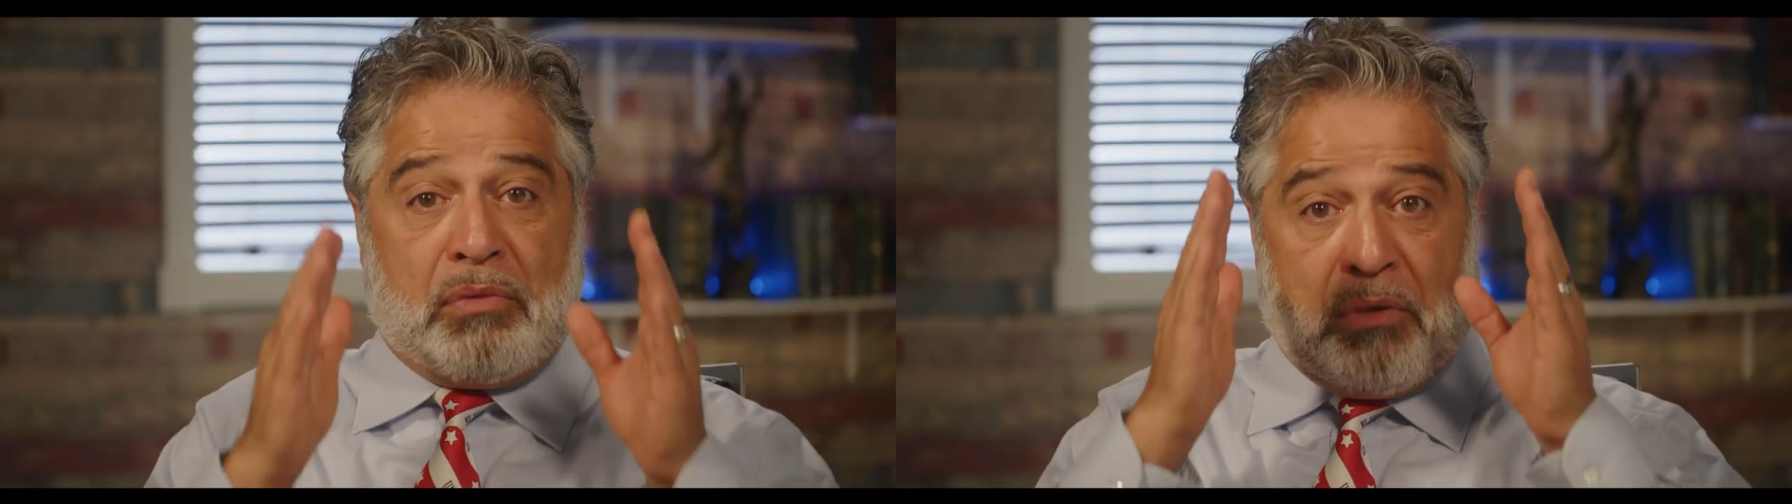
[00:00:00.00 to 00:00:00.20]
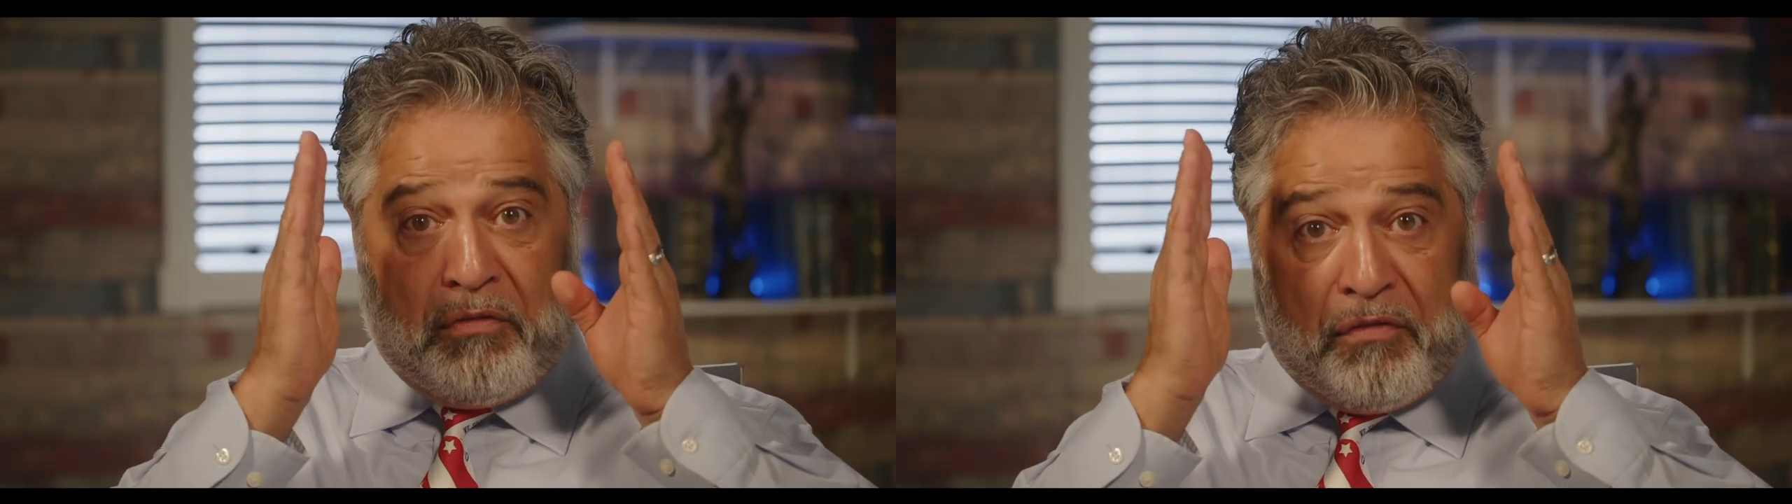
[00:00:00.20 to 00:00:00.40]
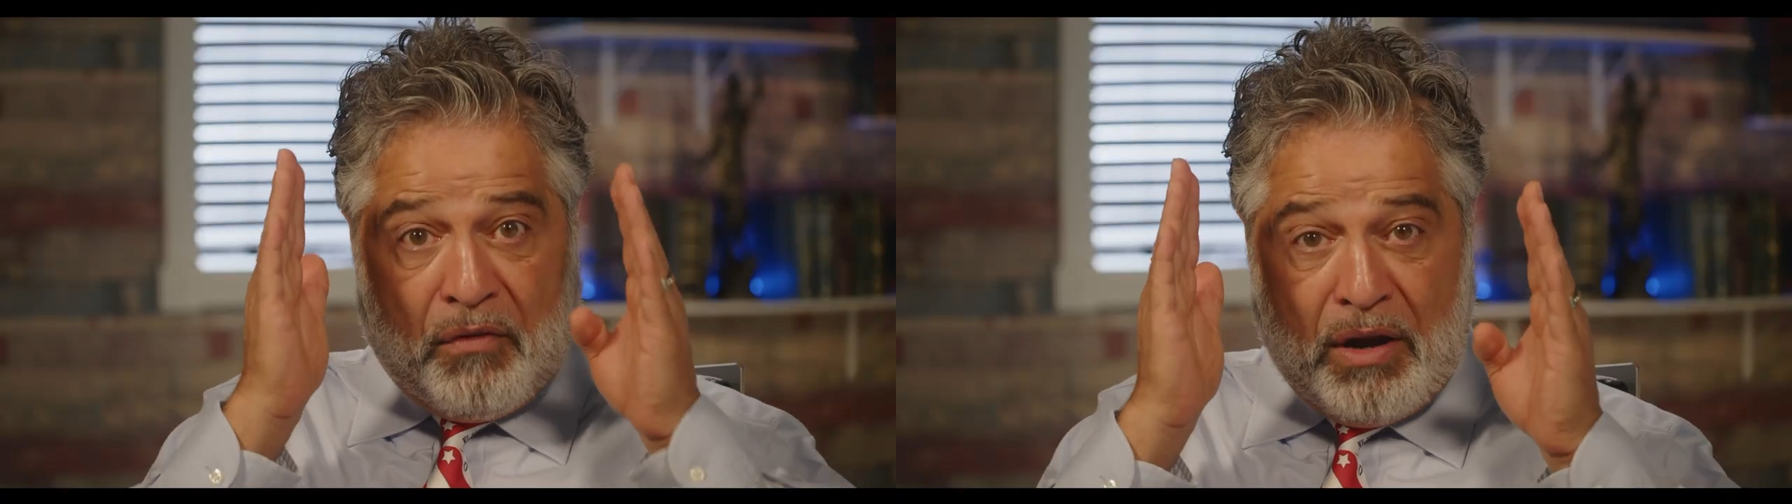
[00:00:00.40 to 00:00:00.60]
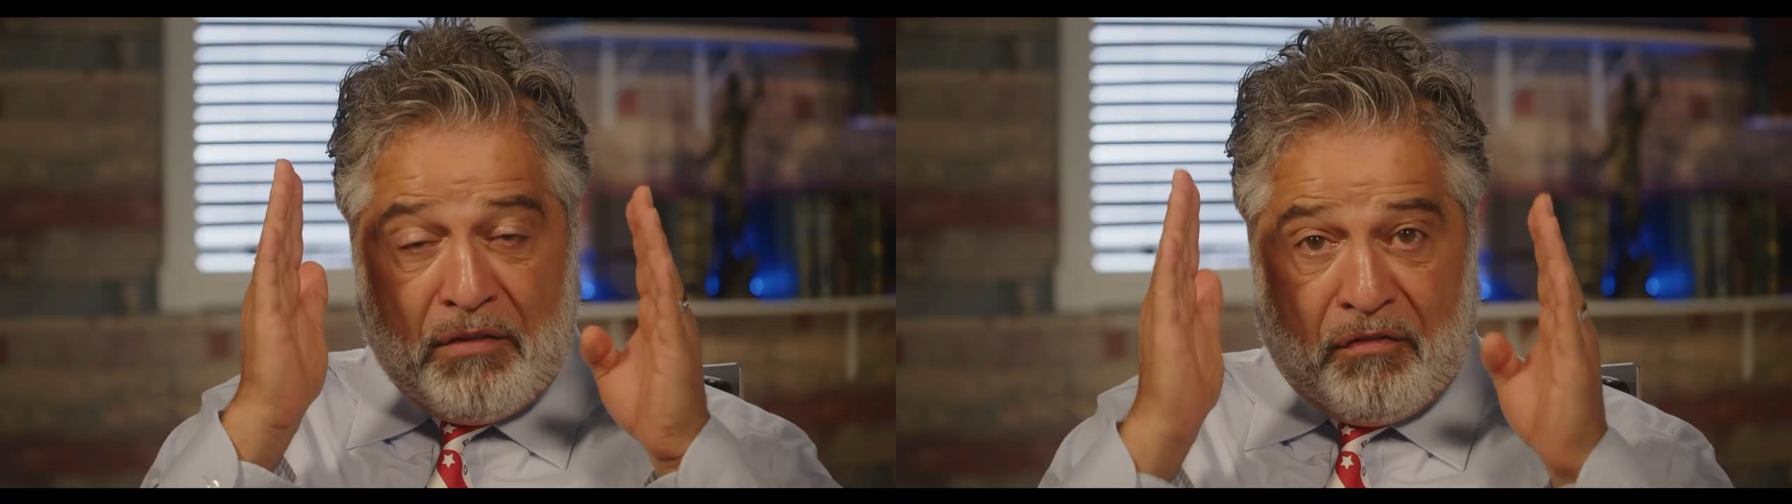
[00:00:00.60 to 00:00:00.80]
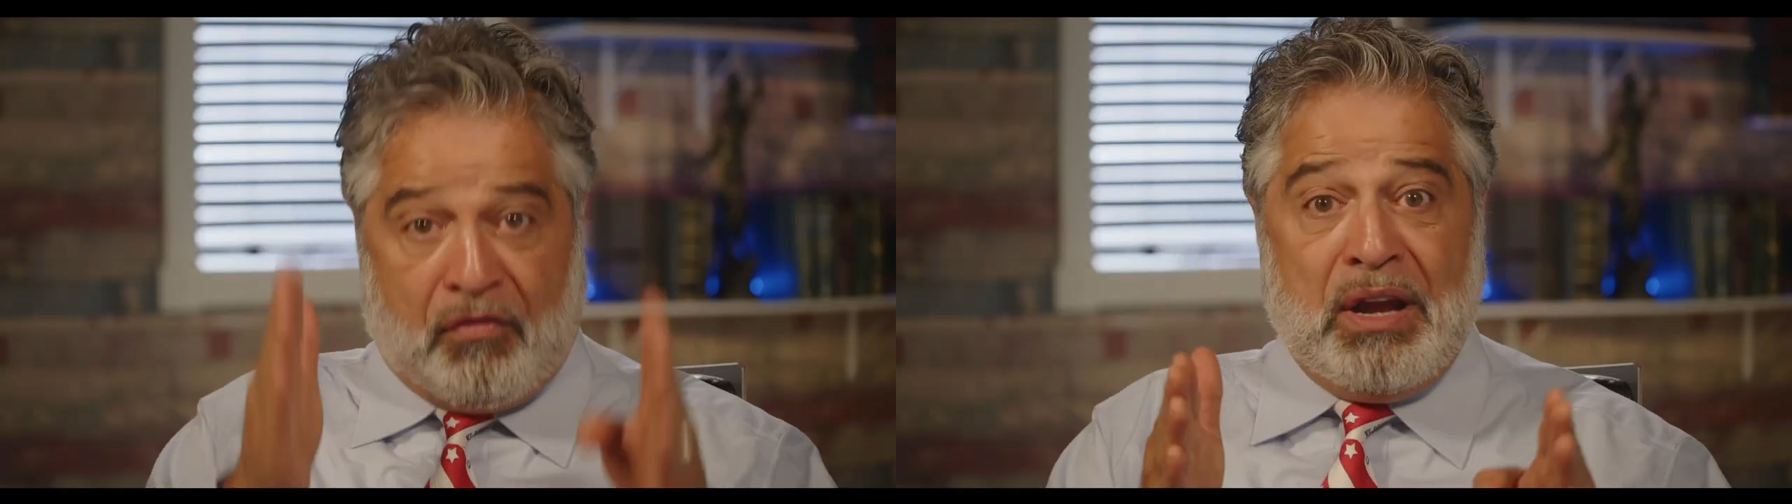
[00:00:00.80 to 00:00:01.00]
f-
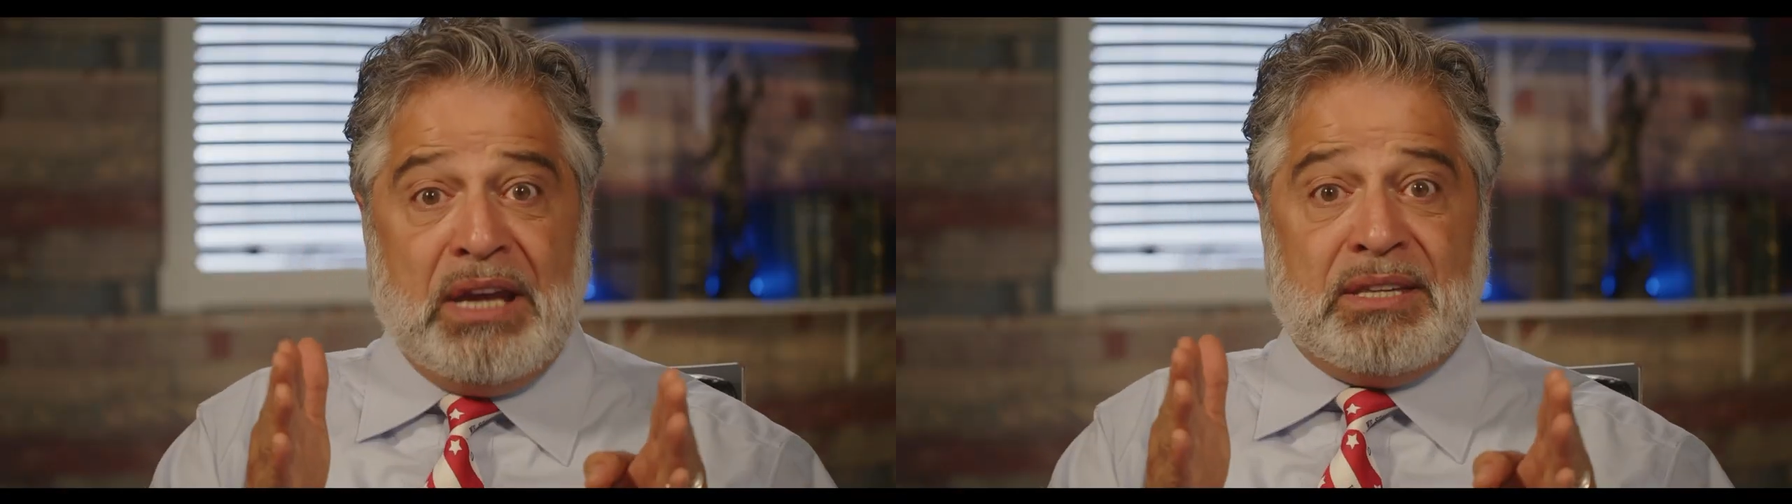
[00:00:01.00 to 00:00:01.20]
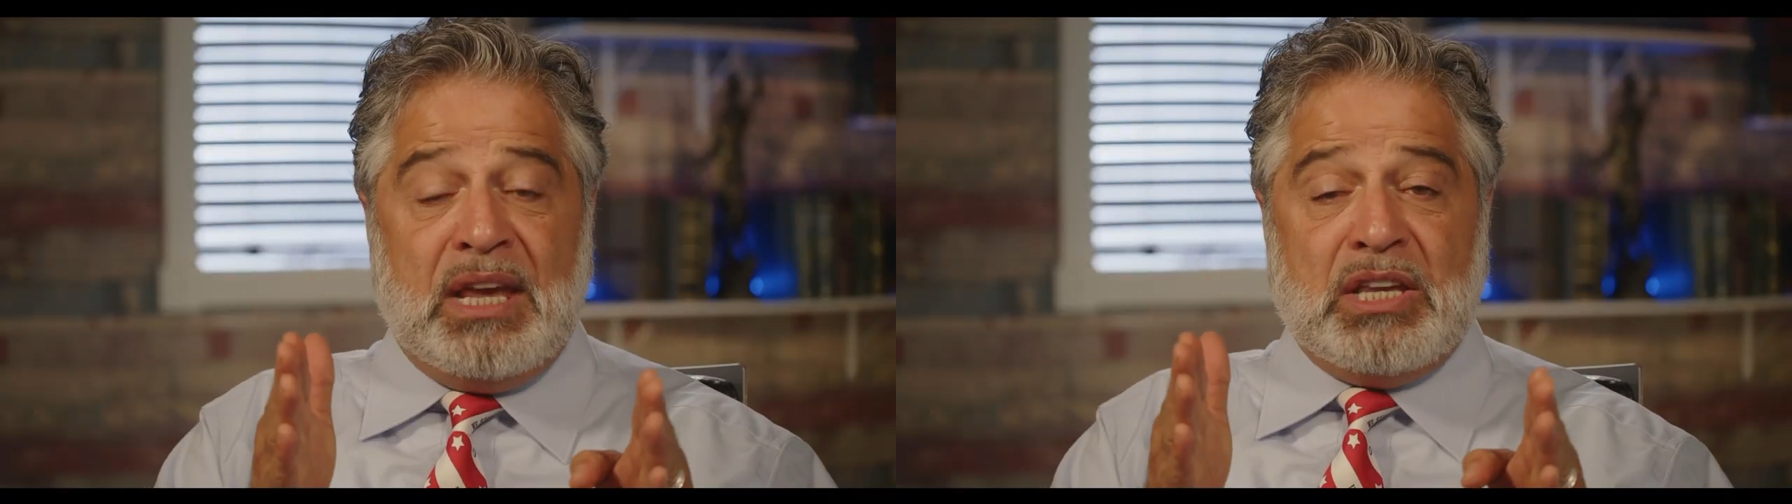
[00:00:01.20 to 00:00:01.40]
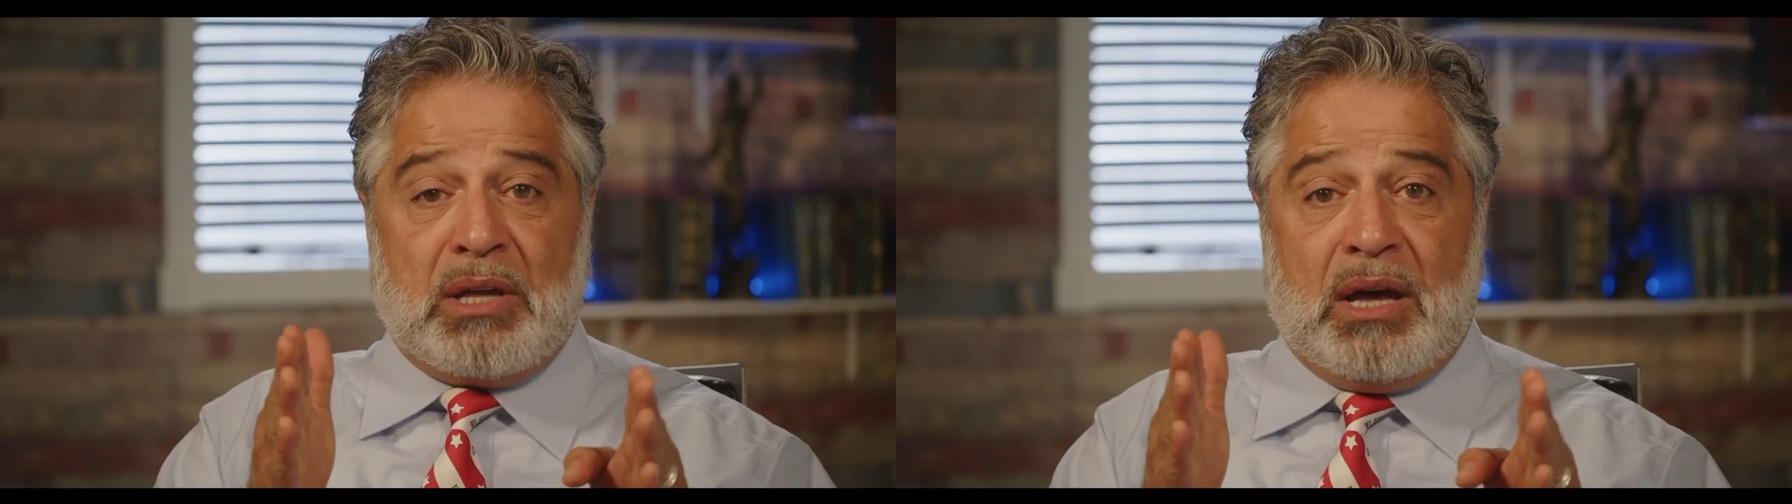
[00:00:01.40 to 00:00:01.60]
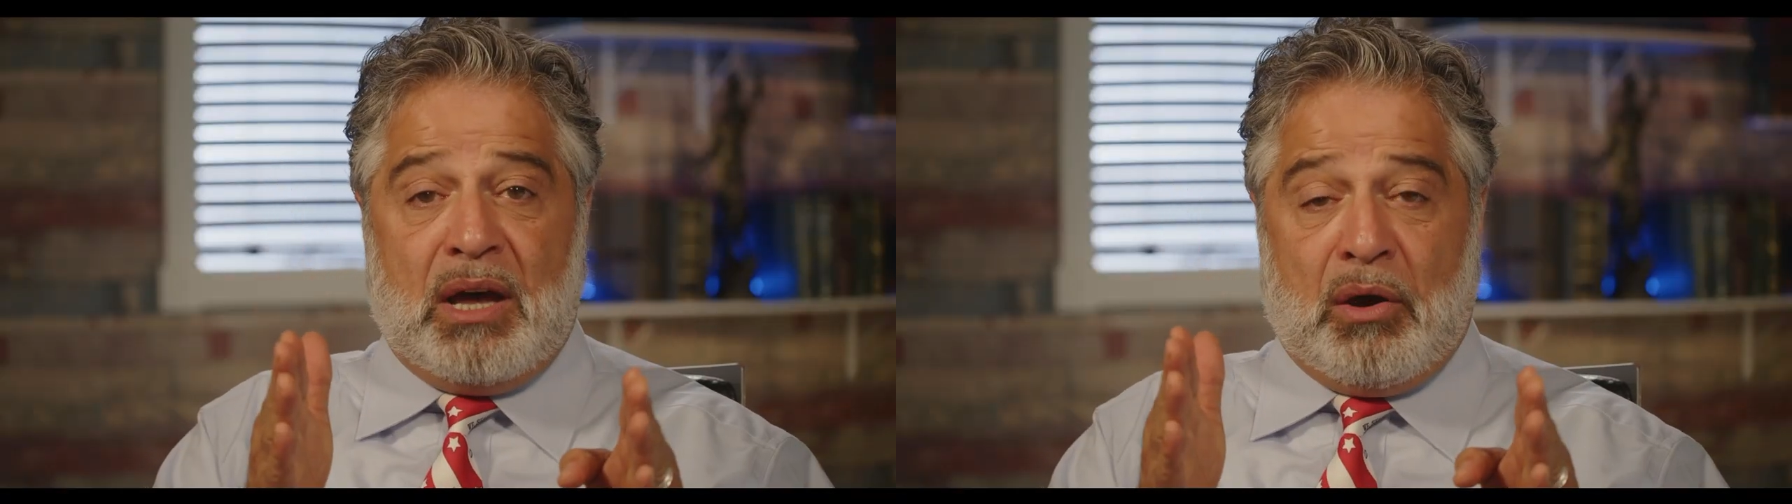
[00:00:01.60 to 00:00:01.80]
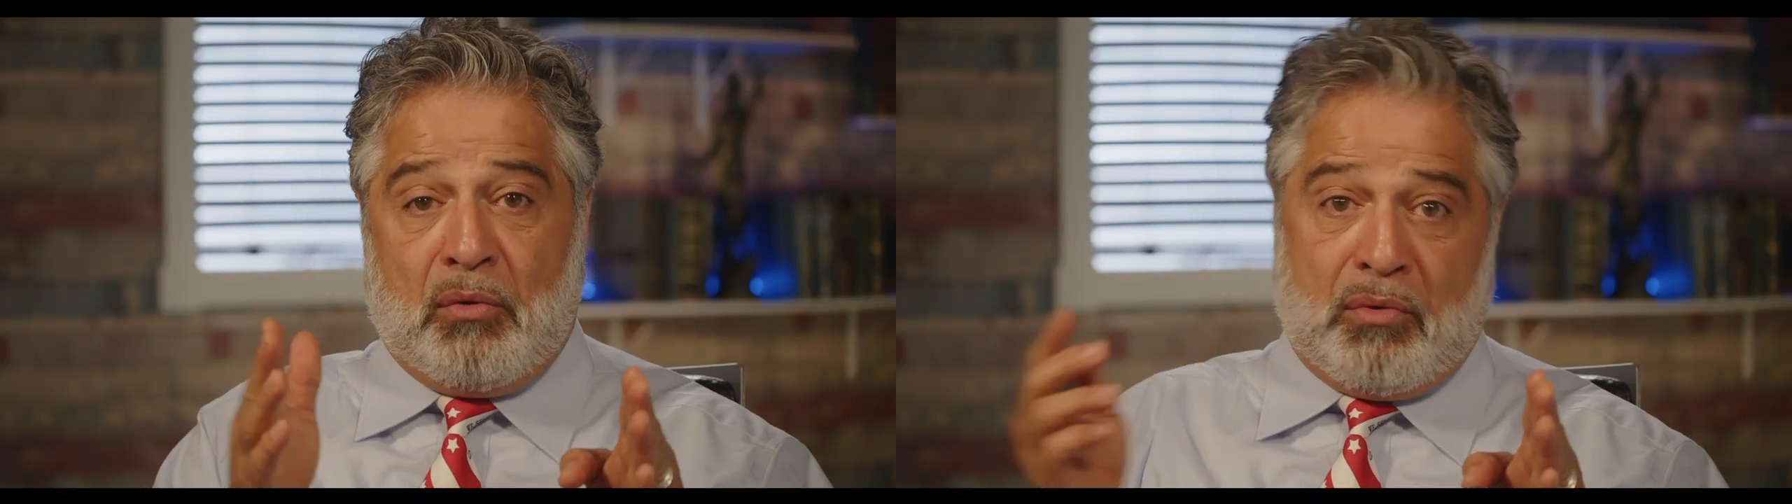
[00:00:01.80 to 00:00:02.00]
freeze these, uh,
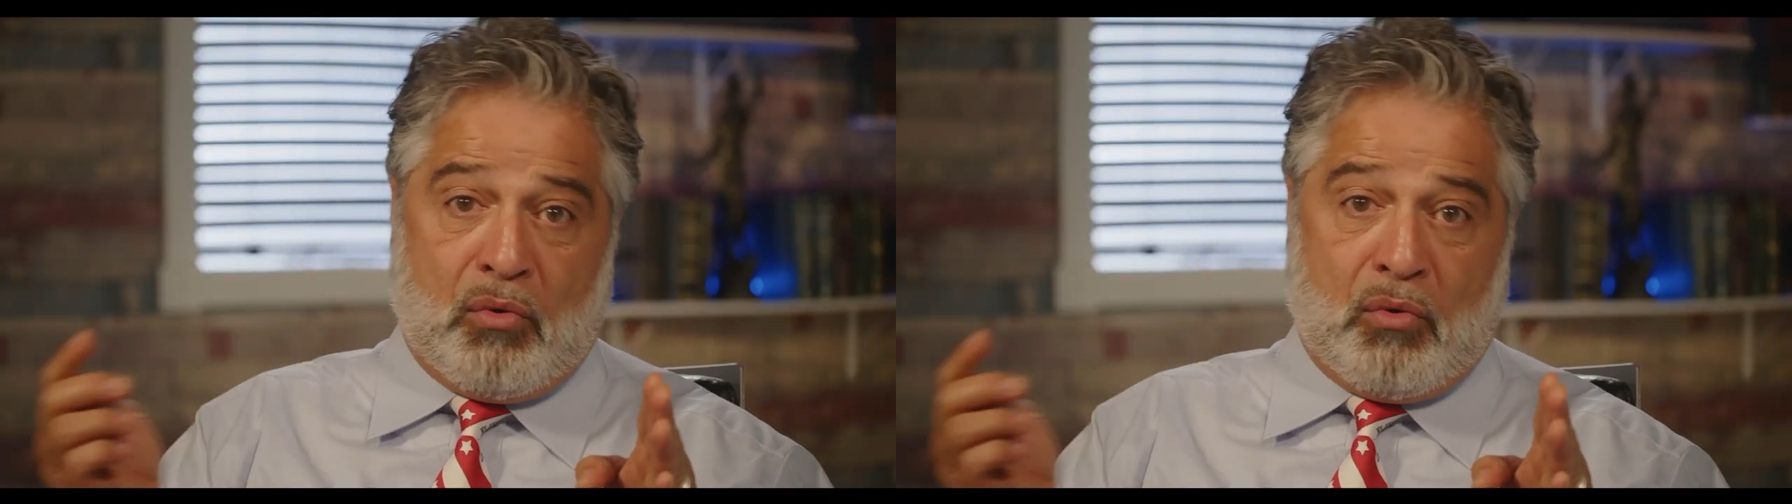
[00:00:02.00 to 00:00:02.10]
uh,